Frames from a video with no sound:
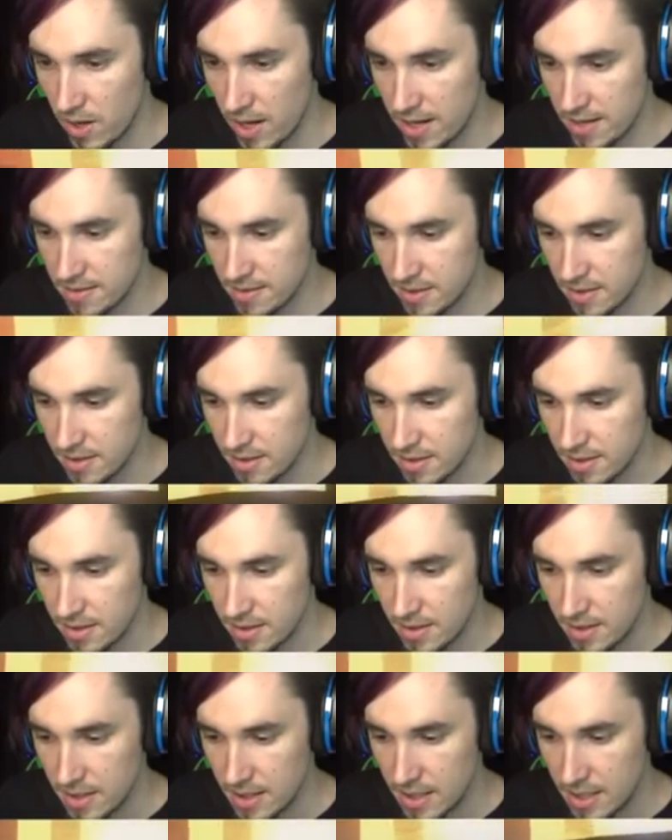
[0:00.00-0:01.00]
crazy.
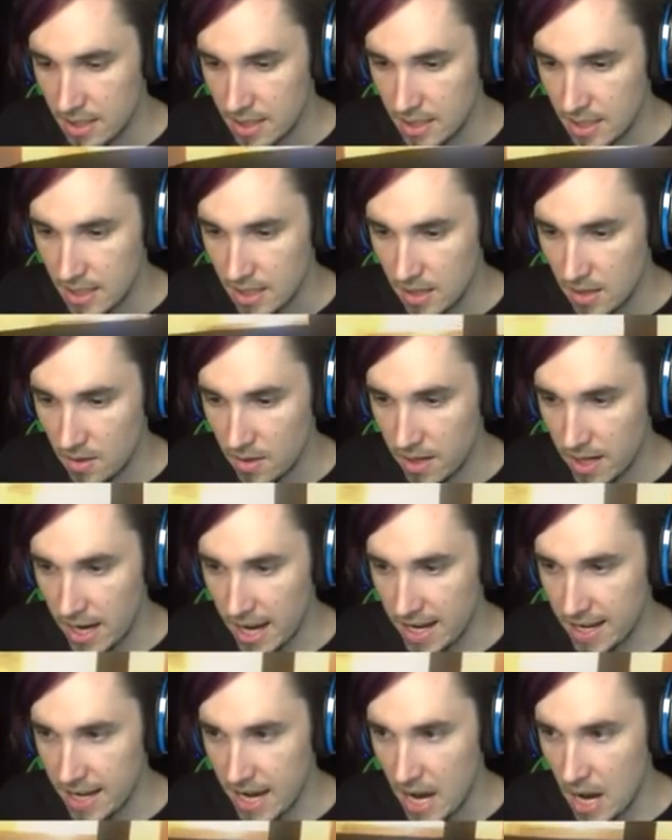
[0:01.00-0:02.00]

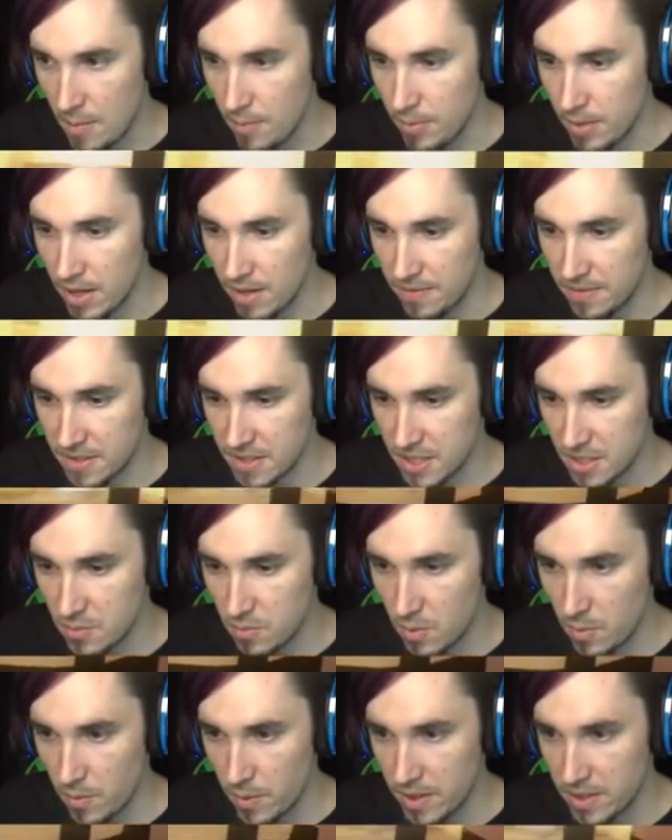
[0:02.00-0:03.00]
Okay, camp office. This is
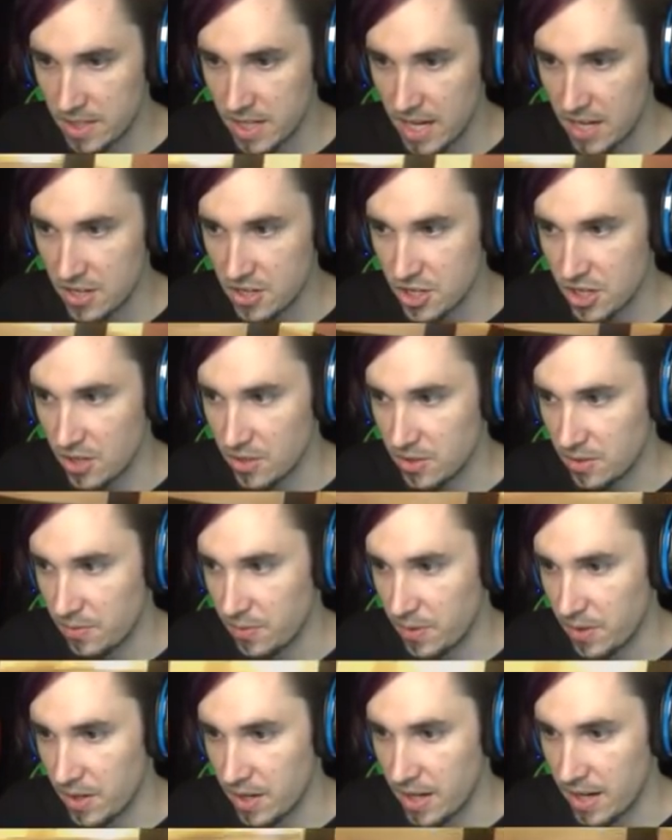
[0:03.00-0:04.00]
where we're gonna take shelter
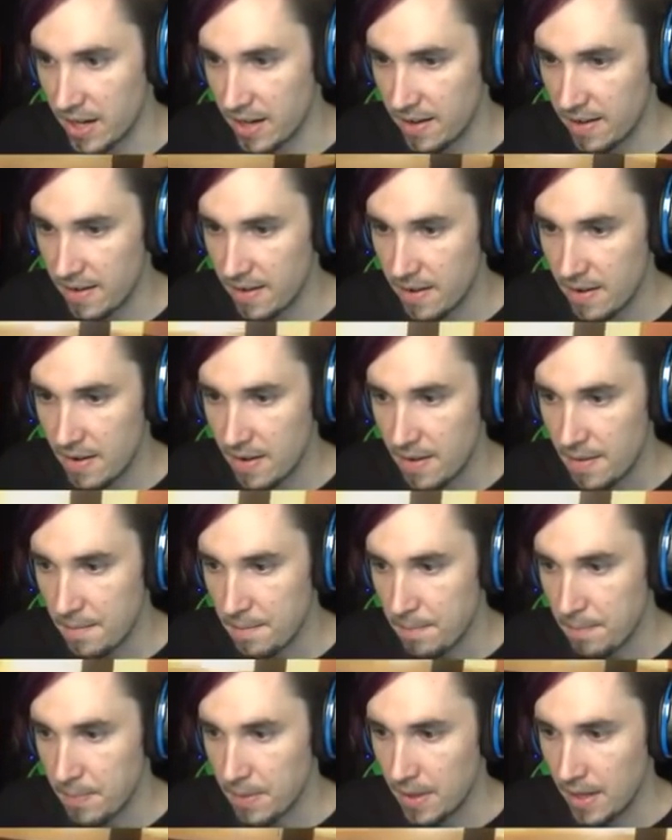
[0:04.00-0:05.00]
for the night.
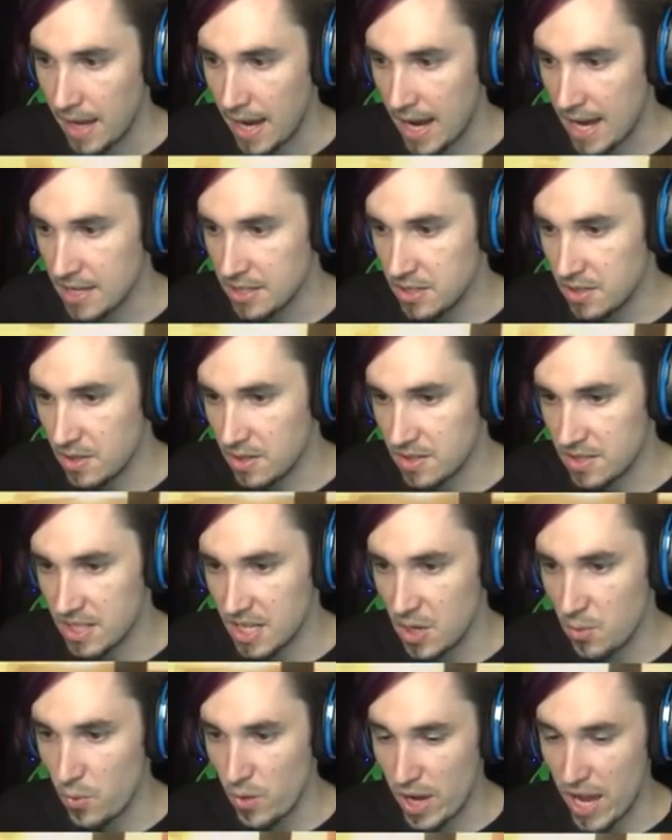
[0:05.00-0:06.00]
As you can
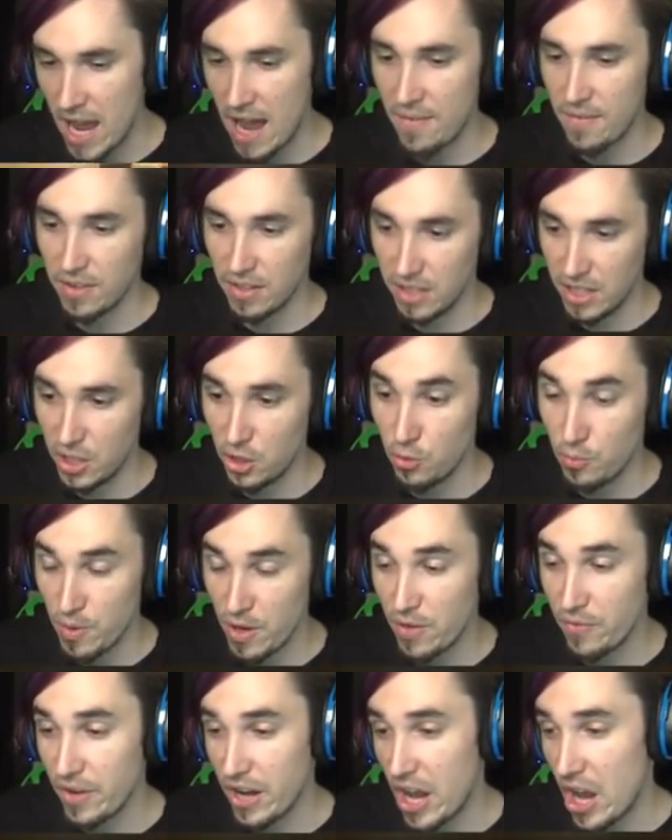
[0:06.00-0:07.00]
see, we have a little
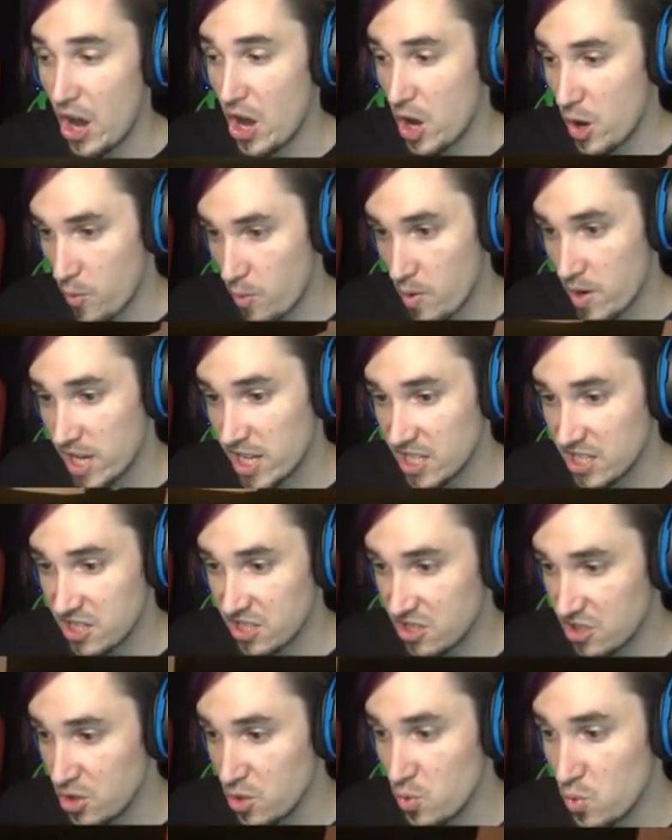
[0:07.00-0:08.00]
bit of an area where we can
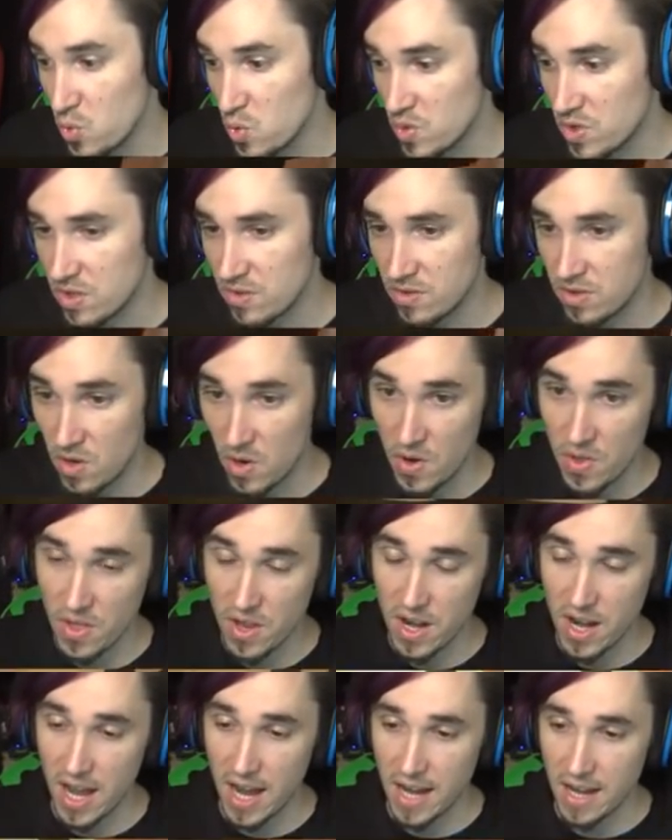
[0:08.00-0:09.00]
snooze during
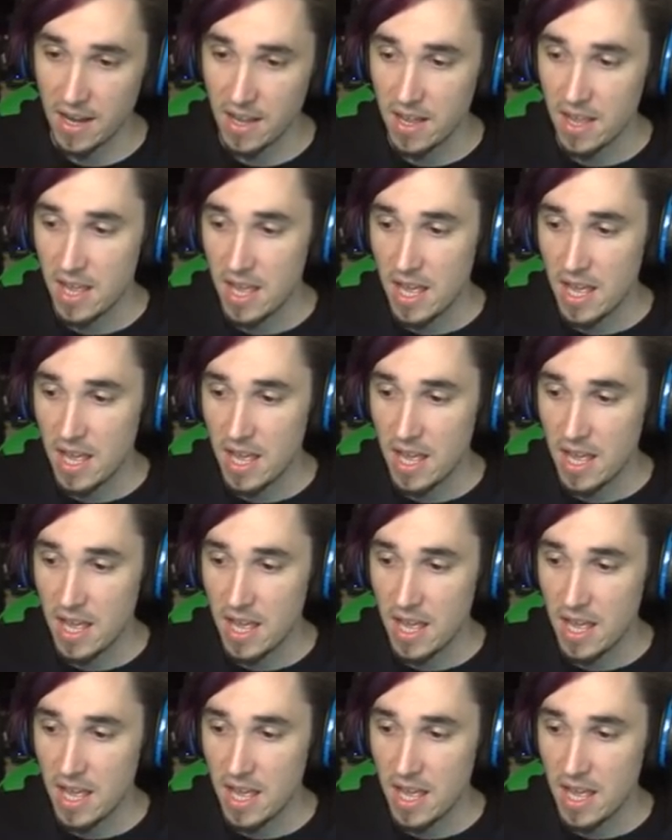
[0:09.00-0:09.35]
the night.